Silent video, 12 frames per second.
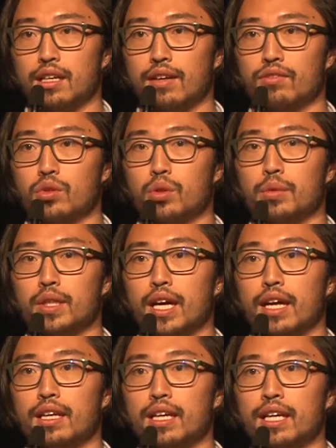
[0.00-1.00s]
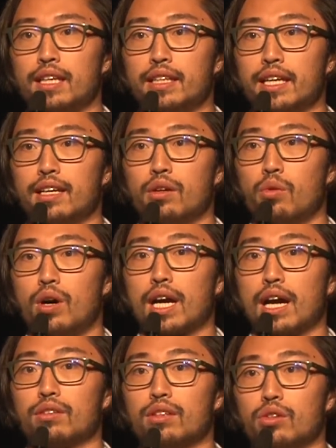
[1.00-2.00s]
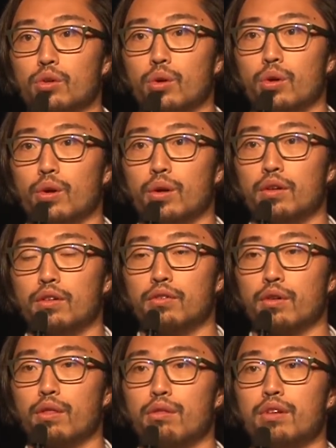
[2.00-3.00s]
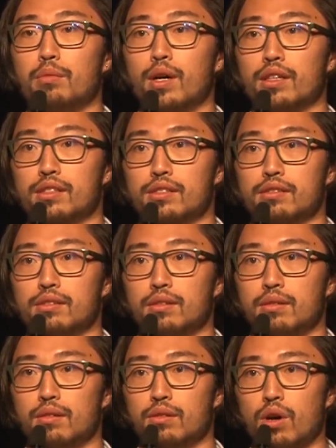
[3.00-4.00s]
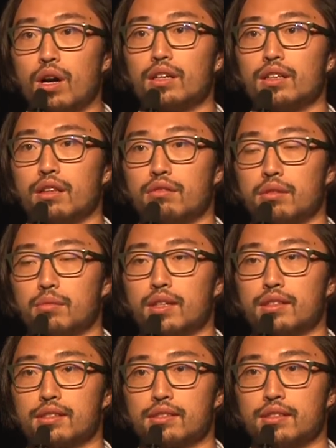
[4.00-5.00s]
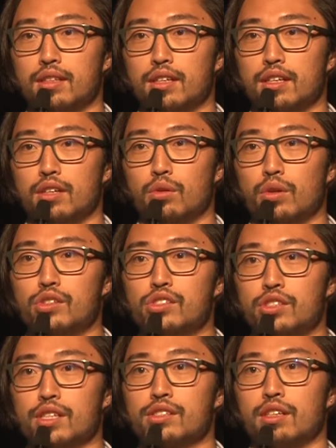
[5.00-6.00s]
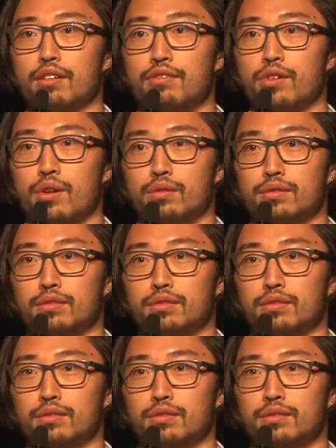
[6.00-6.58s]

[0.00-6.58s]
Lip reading: have told me that they can walk out the door for 3 months, longer than 3 months, with just their phone.